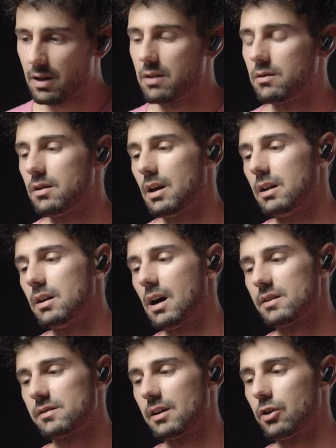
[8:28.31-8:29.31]
And then
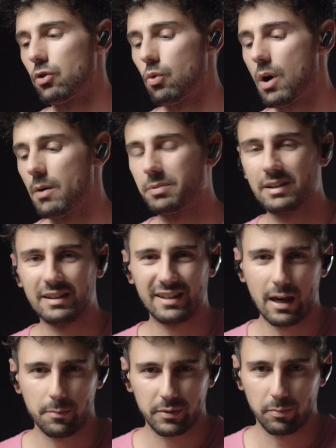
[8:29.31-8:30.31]
as they grow up, he
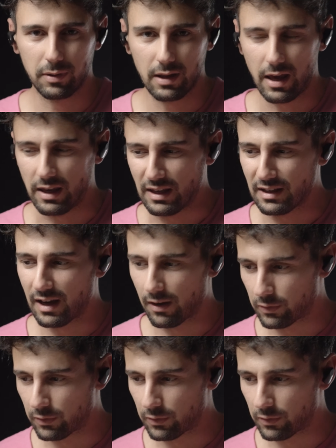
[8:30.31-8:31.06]
kept playing